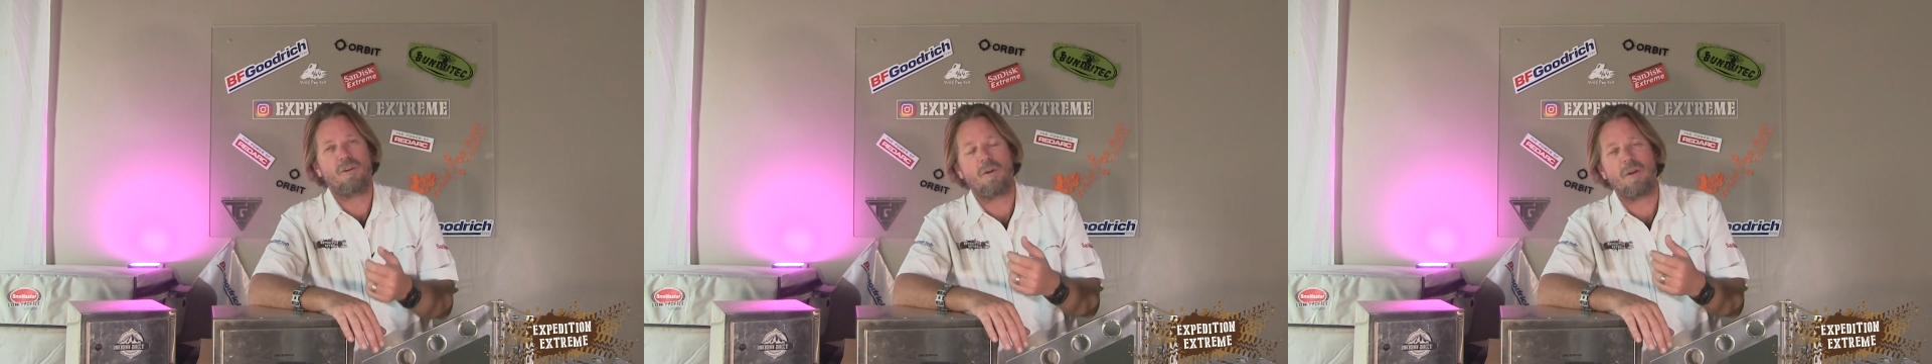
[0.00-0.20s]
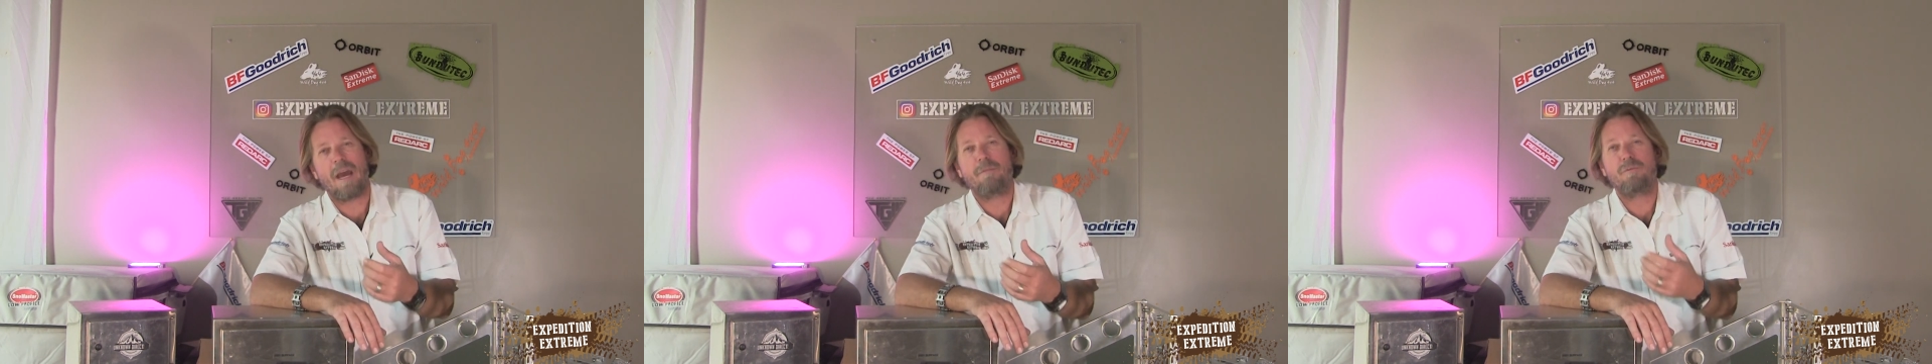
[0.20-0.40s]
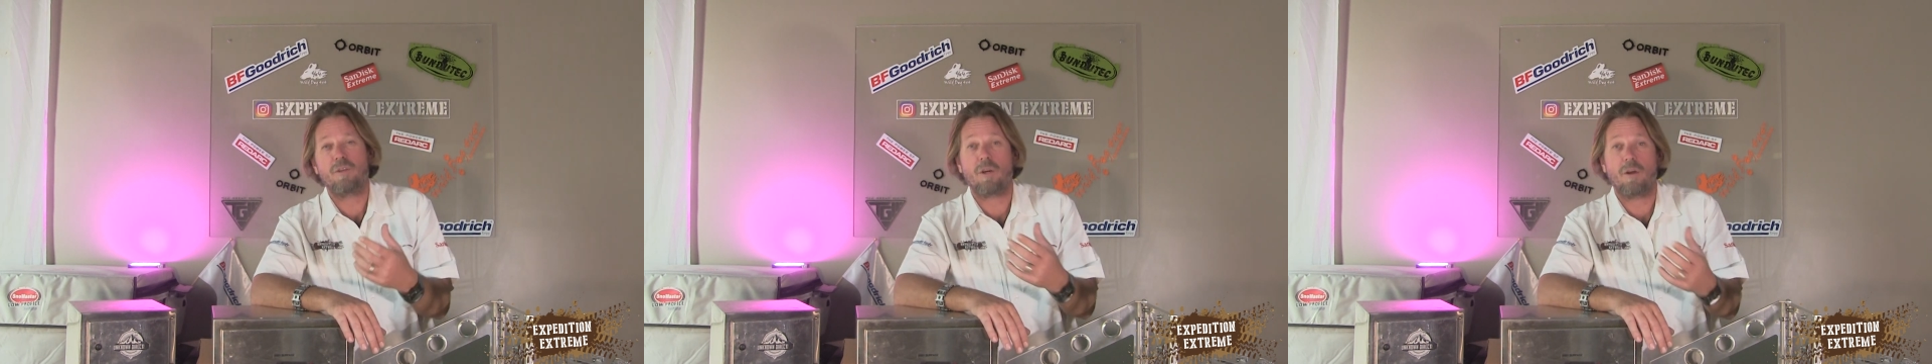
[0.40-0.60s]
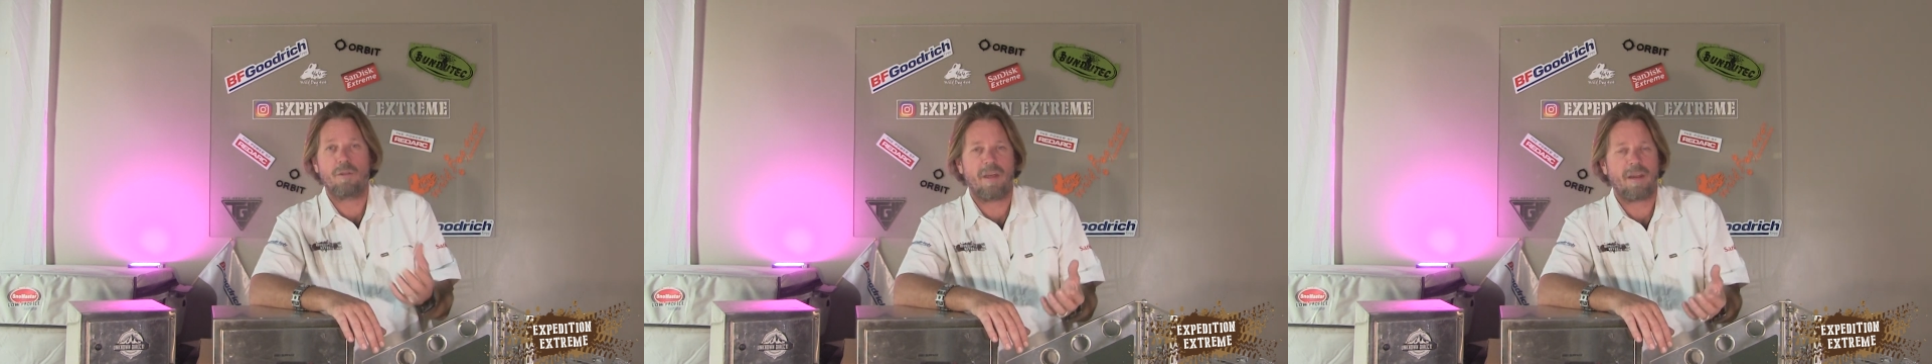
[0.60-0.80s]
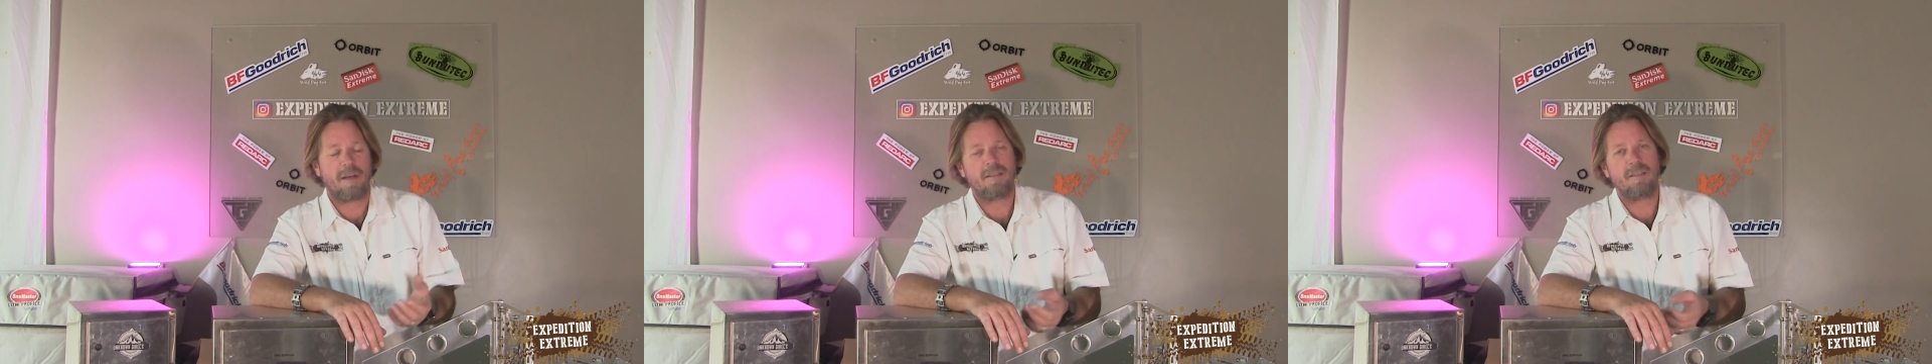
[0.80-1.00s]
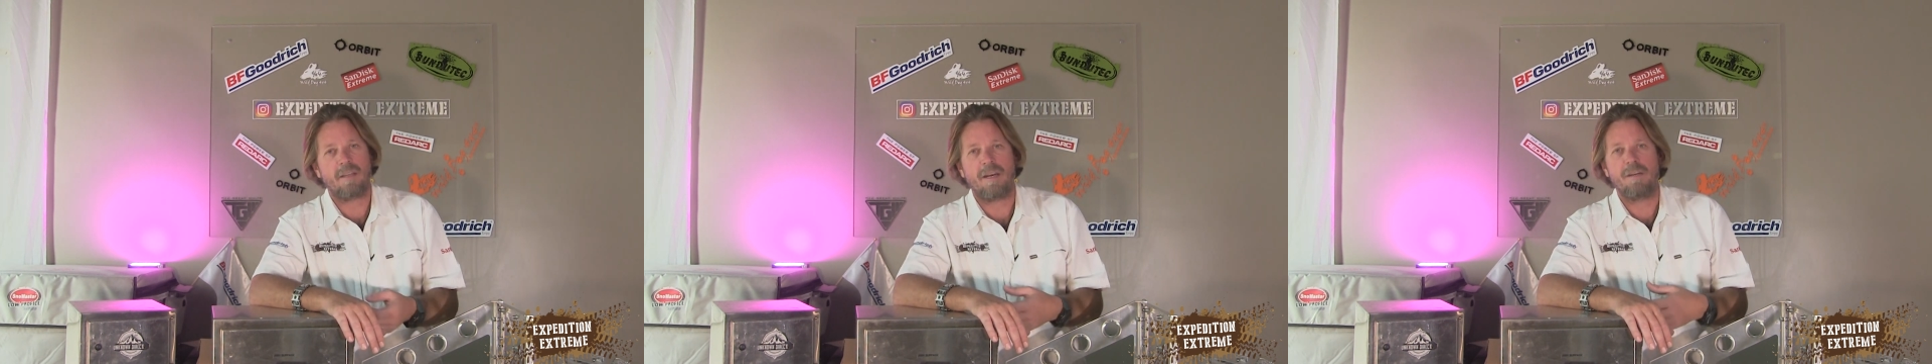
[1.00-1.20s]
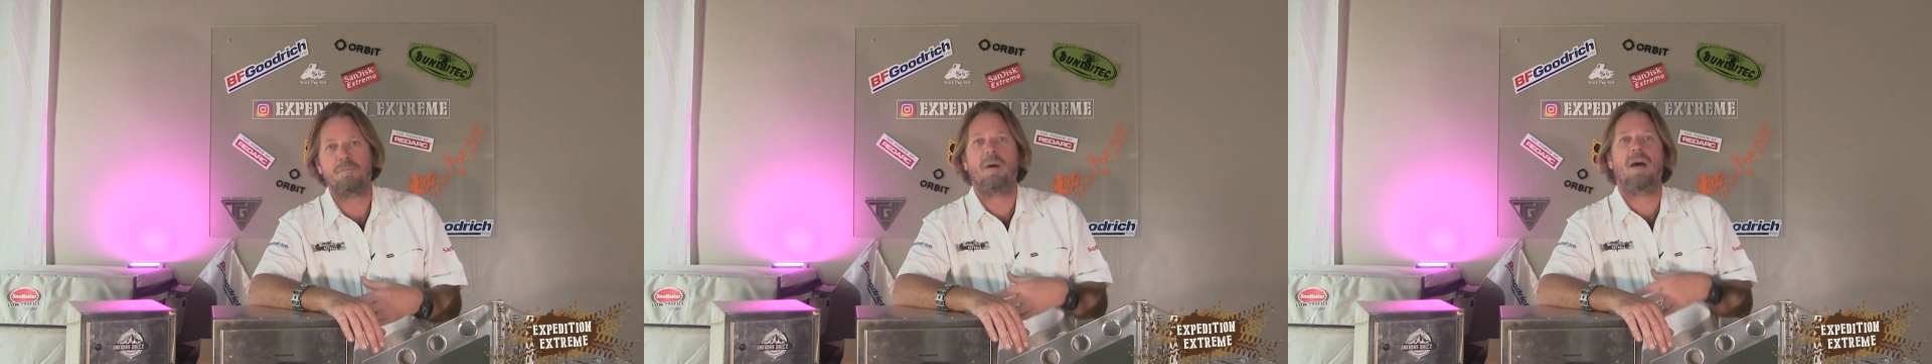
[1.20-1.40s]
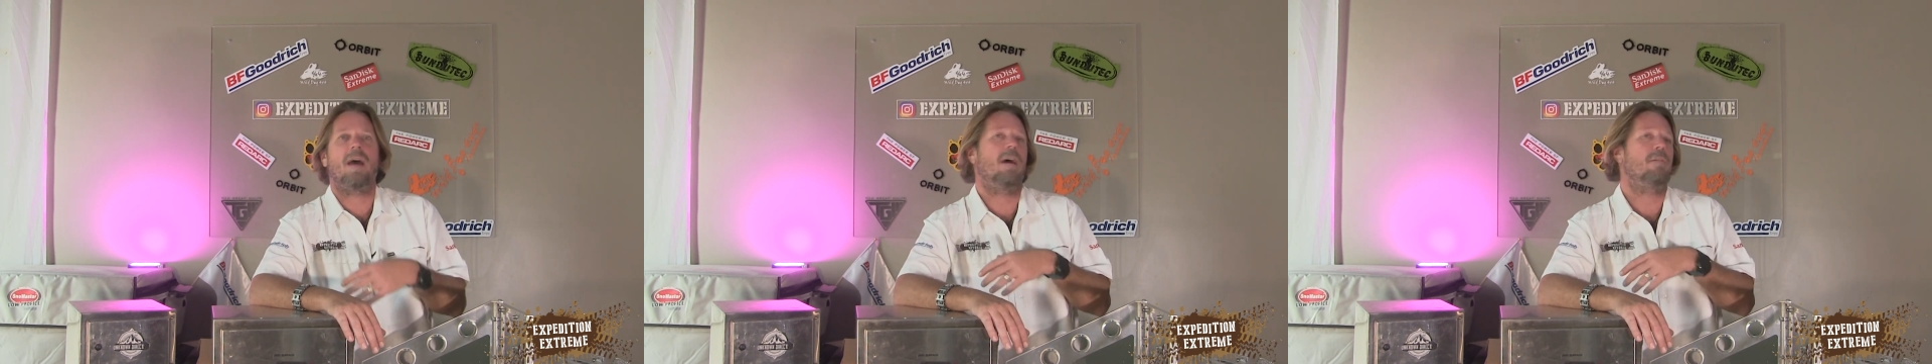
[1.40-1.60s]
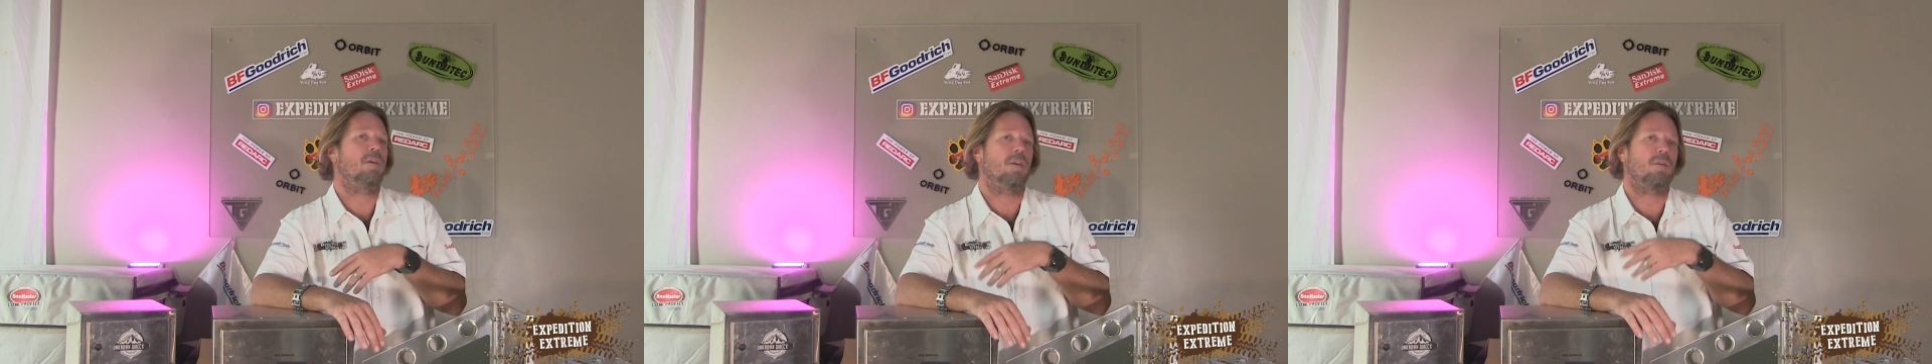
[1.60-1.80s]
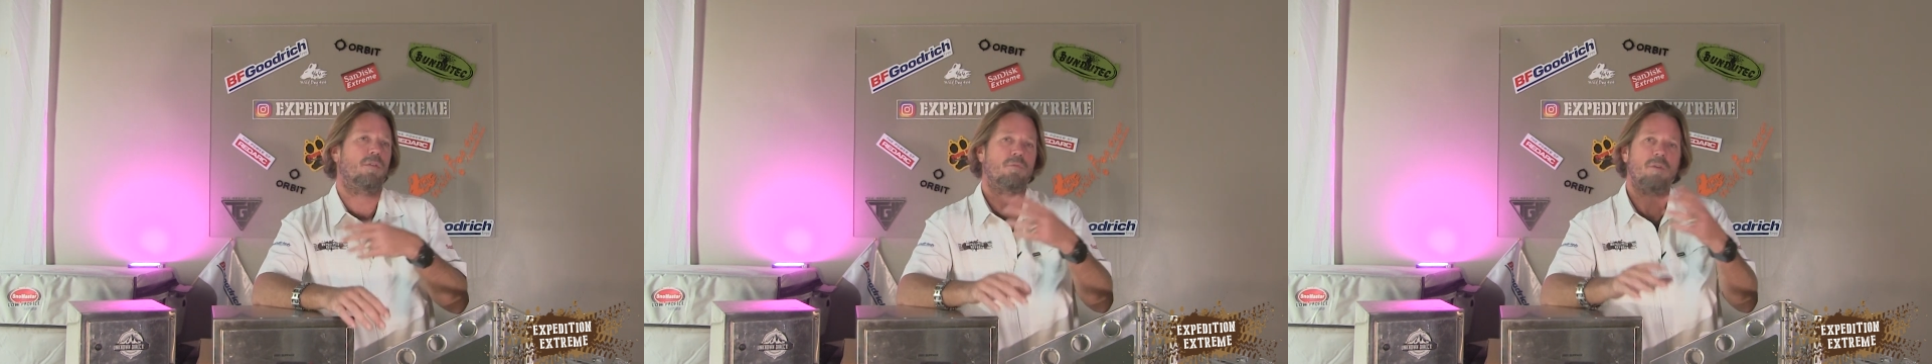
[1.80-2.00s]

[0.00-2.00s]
you don't have to go to that extent by having